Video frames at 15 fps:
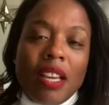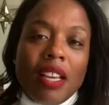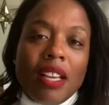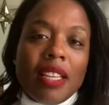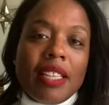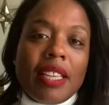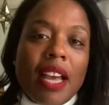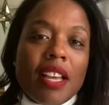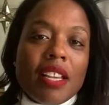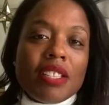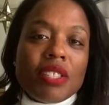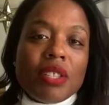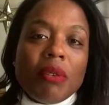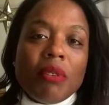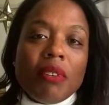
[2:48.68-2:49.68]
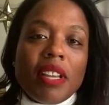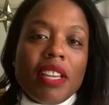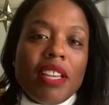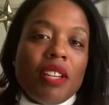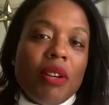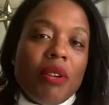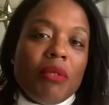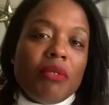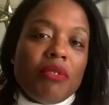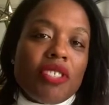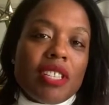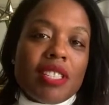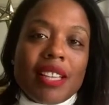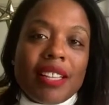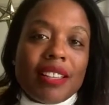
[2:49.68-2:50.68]
Yeah, so
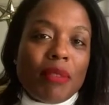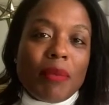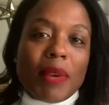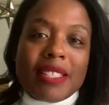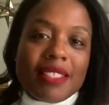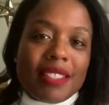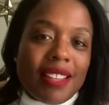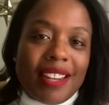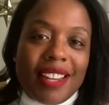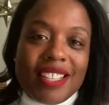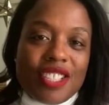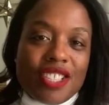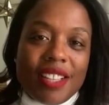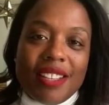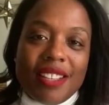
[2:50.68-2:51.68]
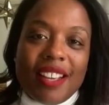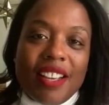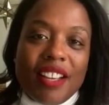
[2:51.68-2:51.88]
just like the rest of the nation,